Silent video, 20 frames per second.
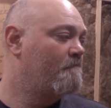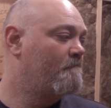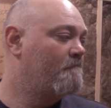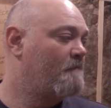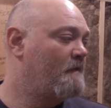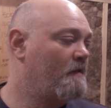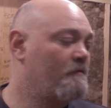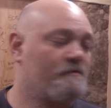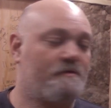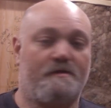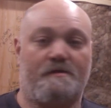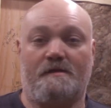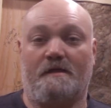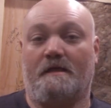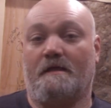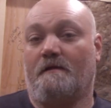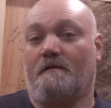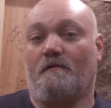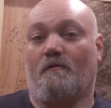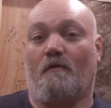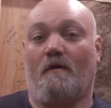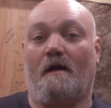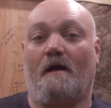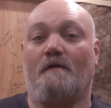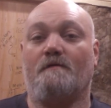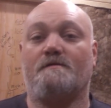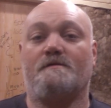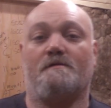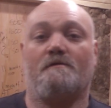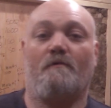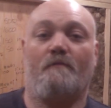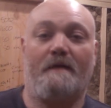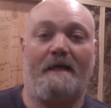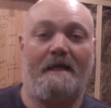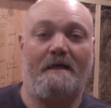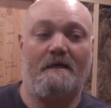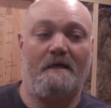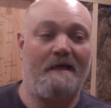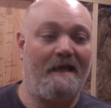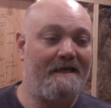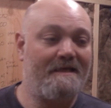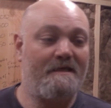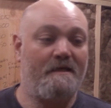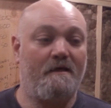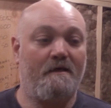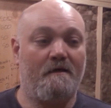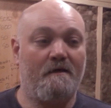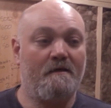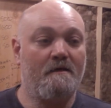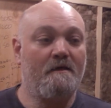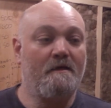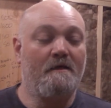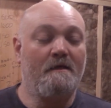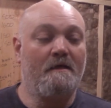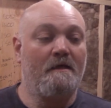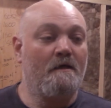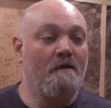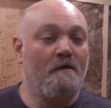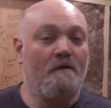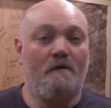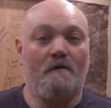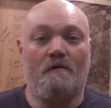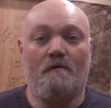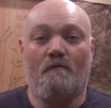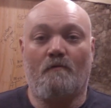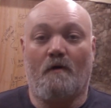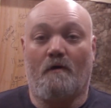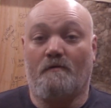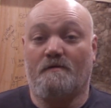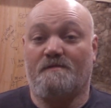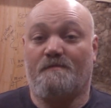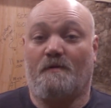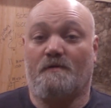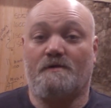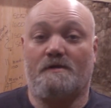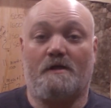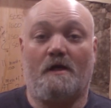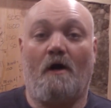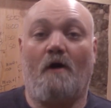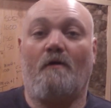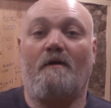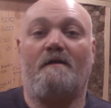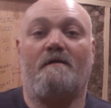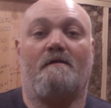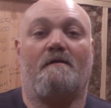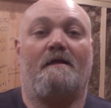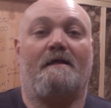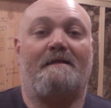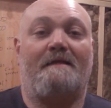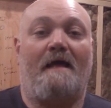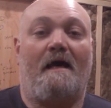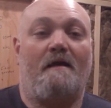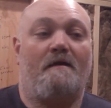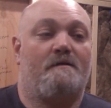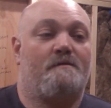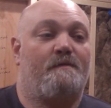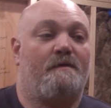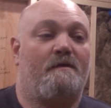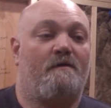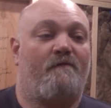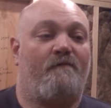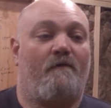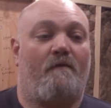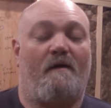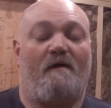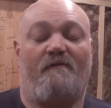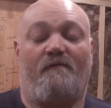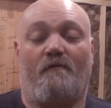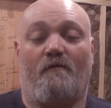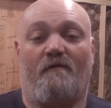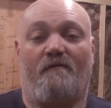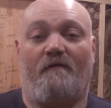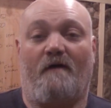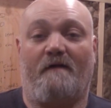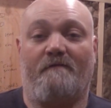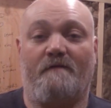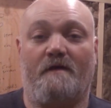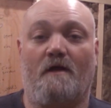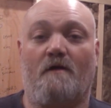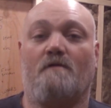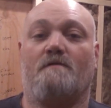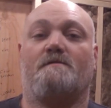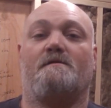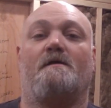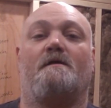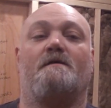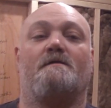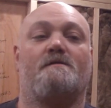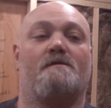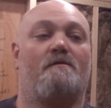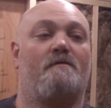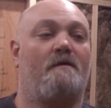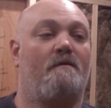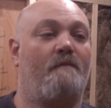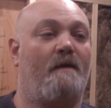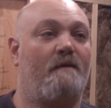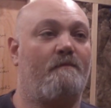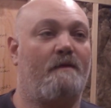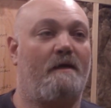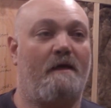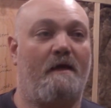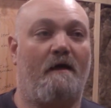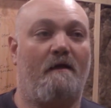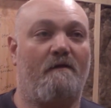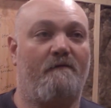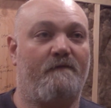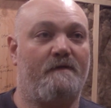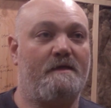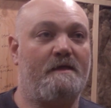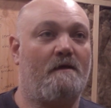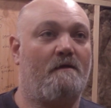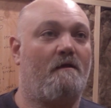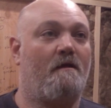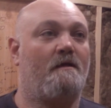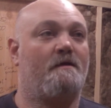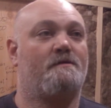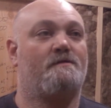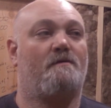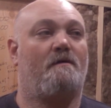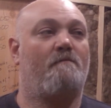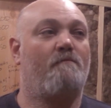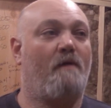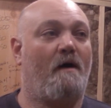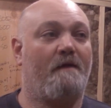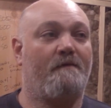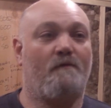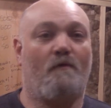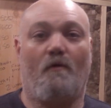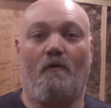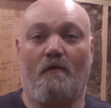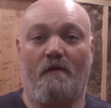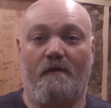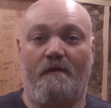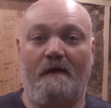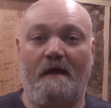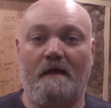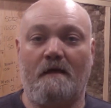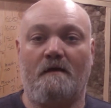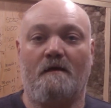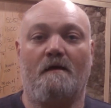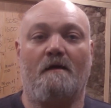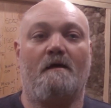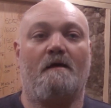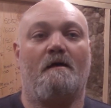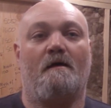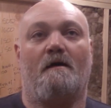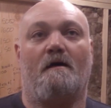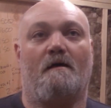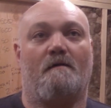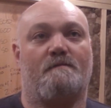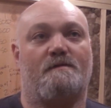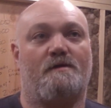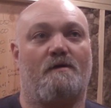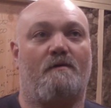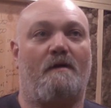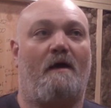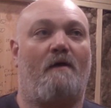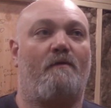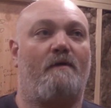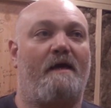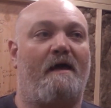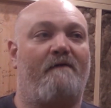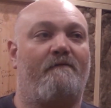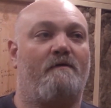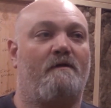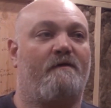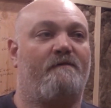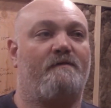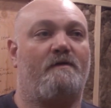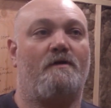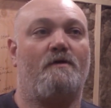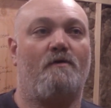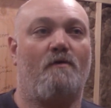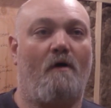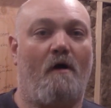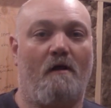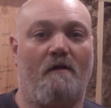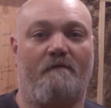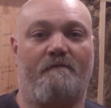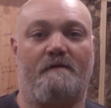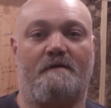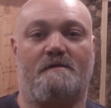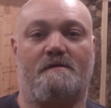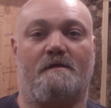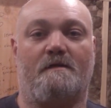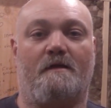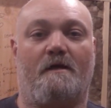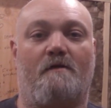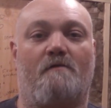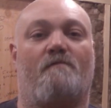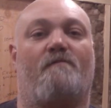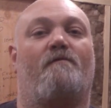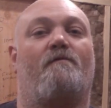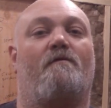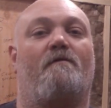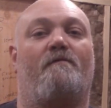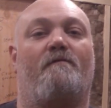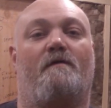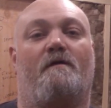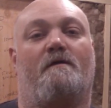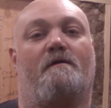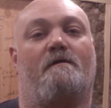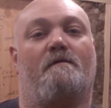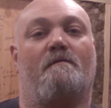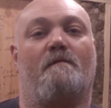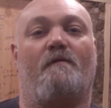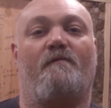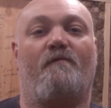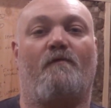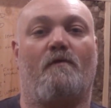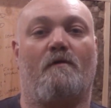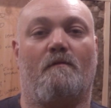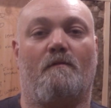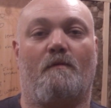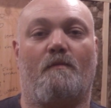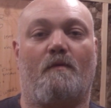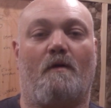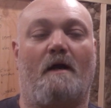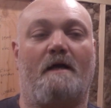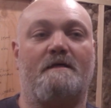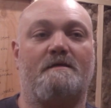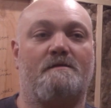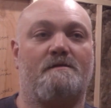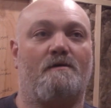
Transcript: It was just sitting in their warehouse. Nobody had any idea where it was supposed to go or anything like that. It's been there for about 4 or 5 years, and so they made me a hell of a deal on it, so I bought the whole thing. So now we have enough to do all of this in here for a very affordable price.